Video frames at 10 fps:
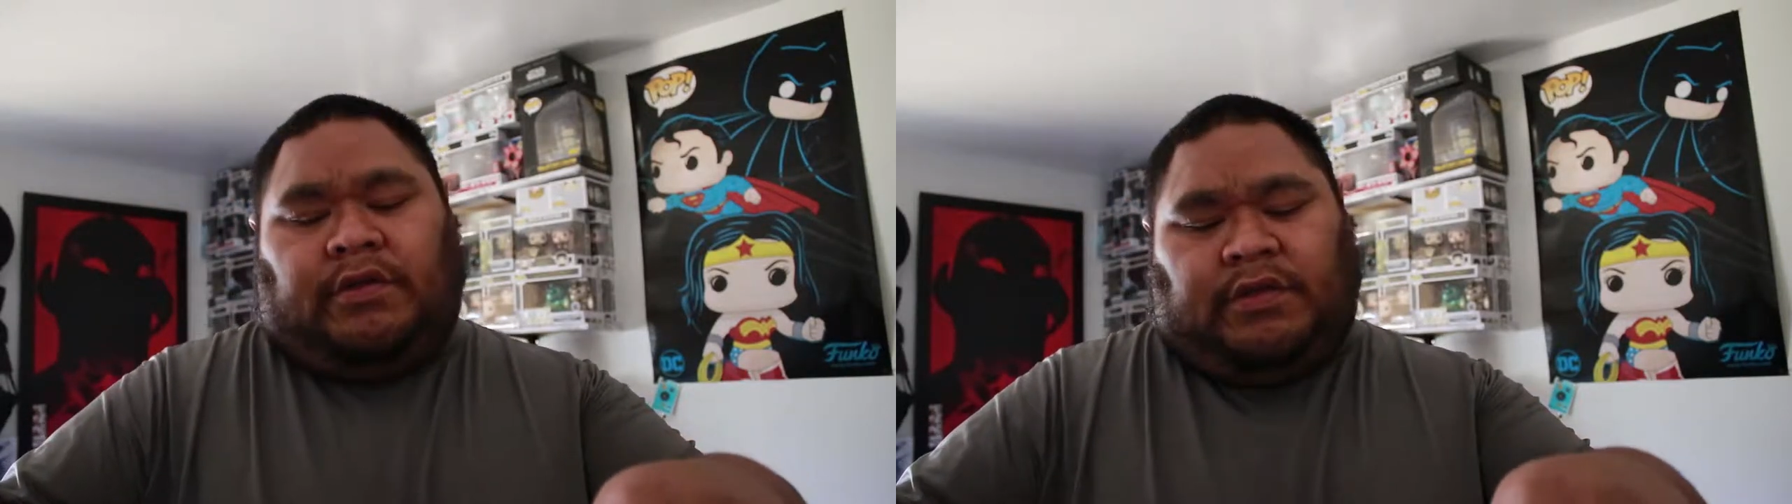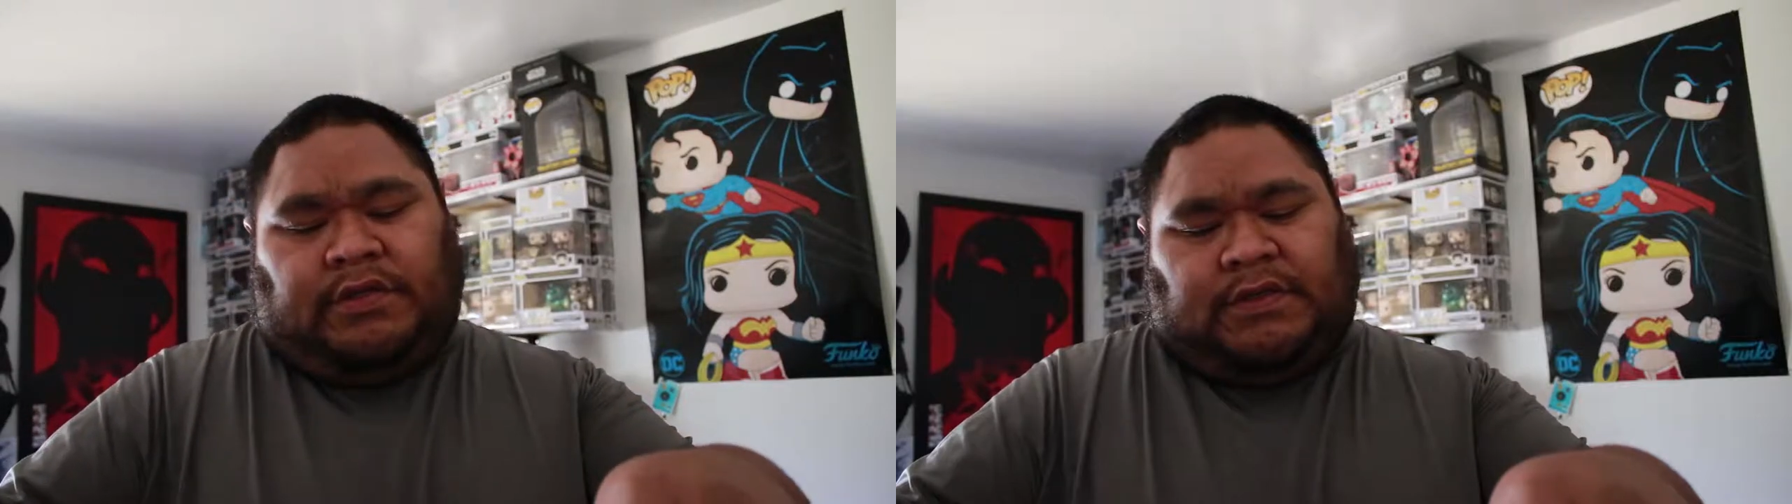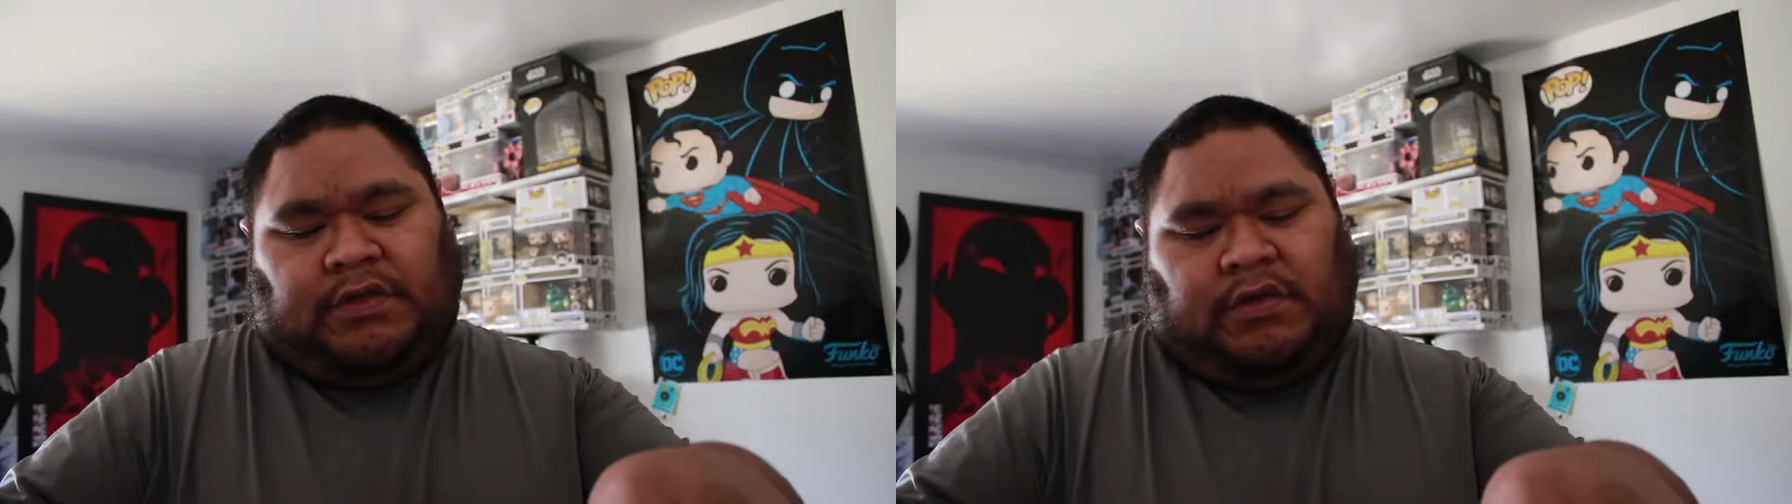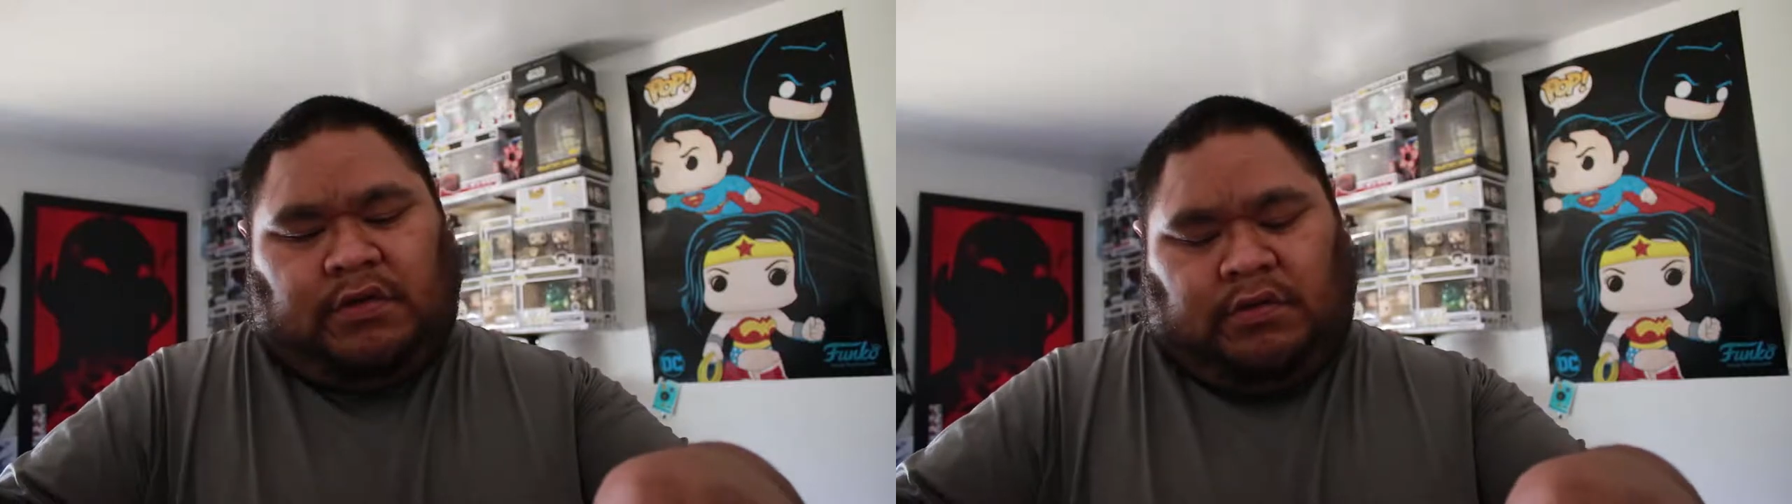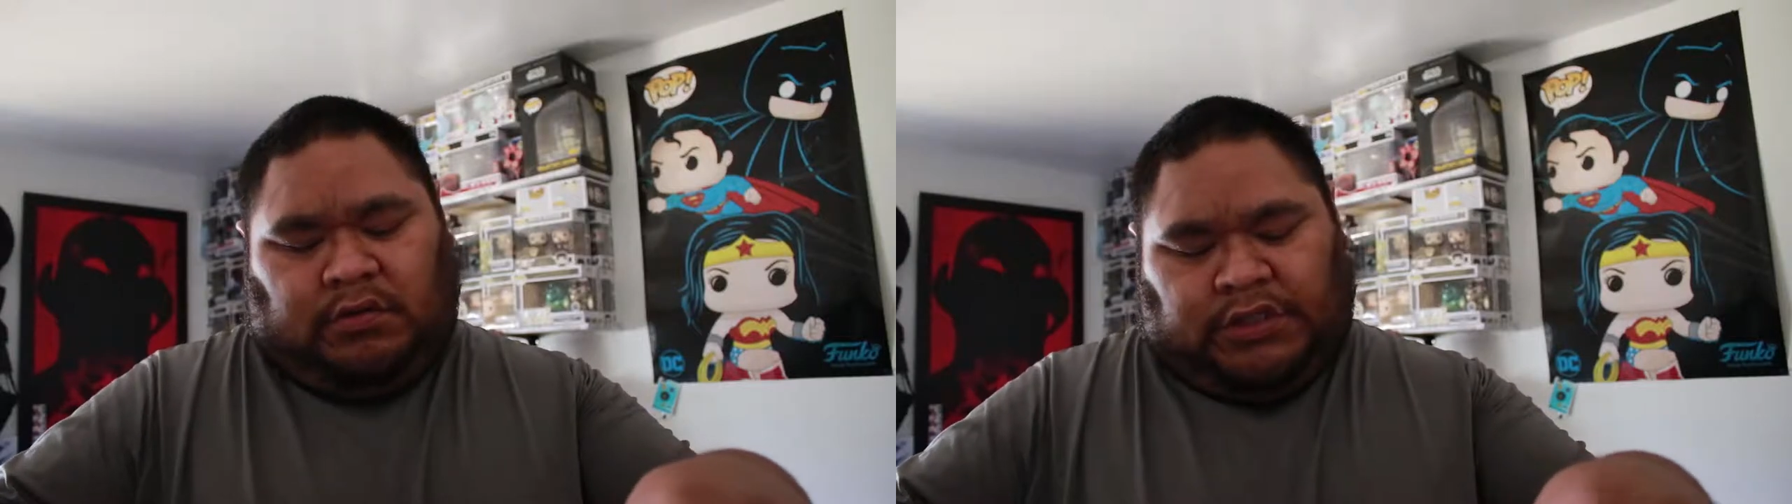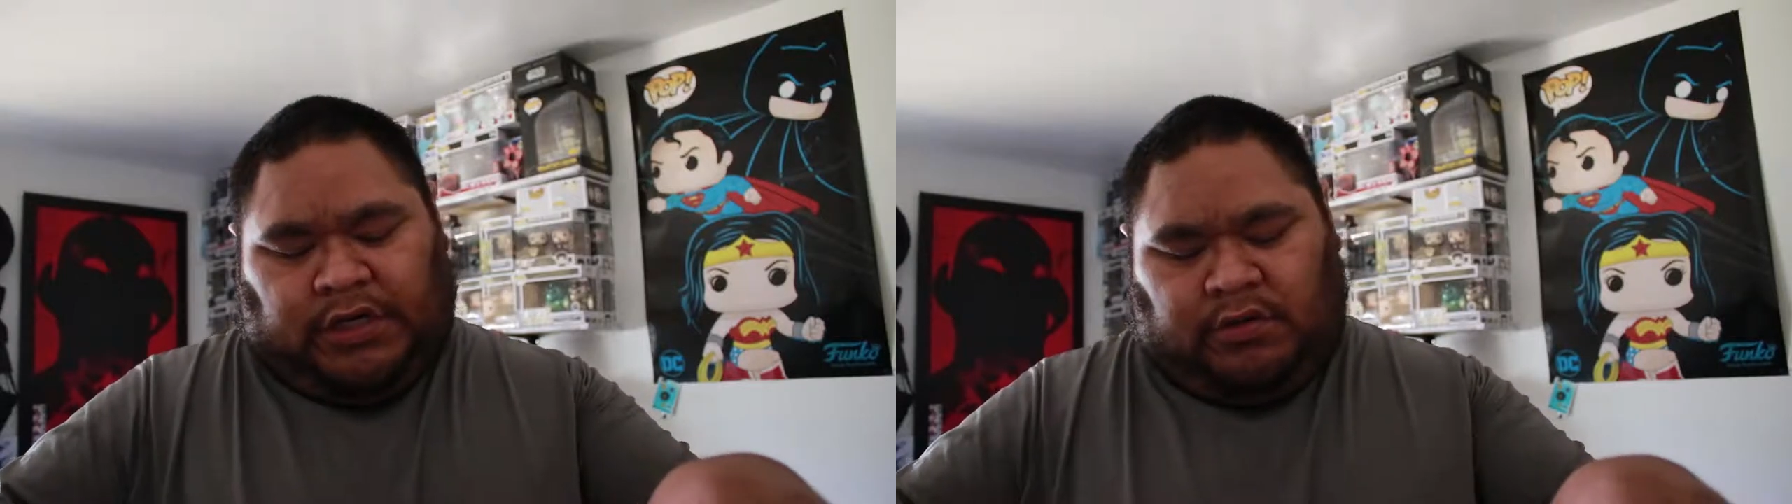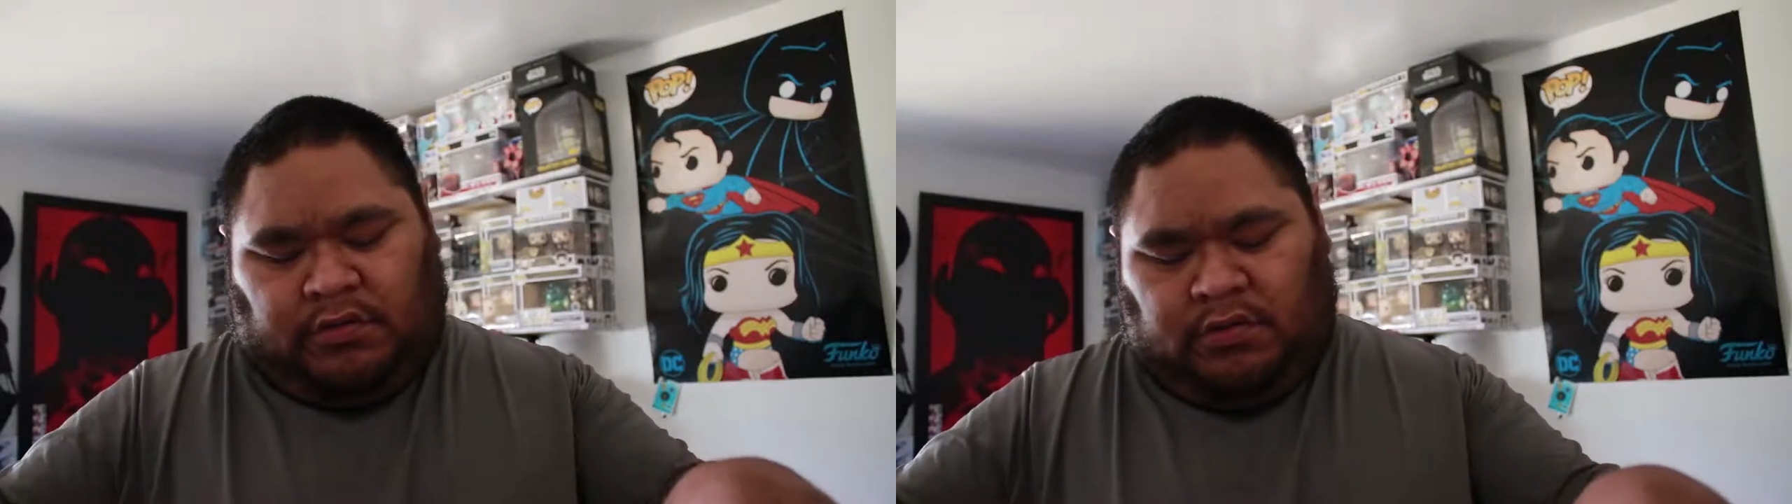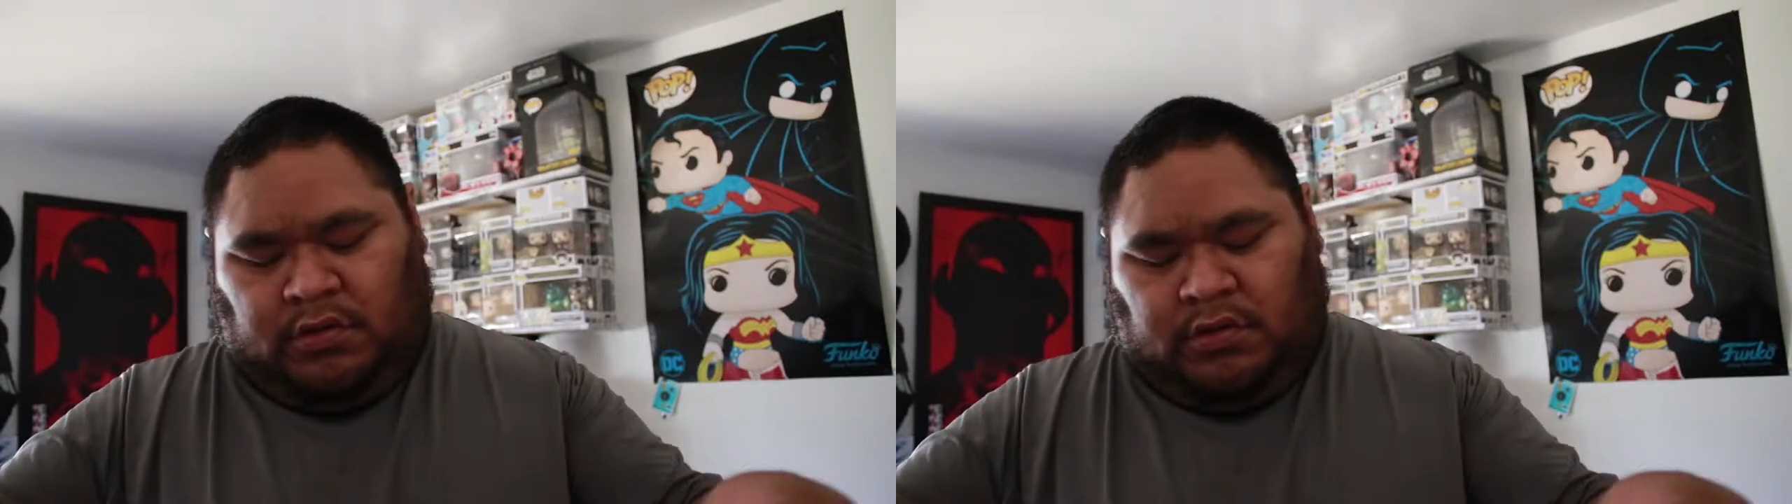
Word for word: in this uh, channel.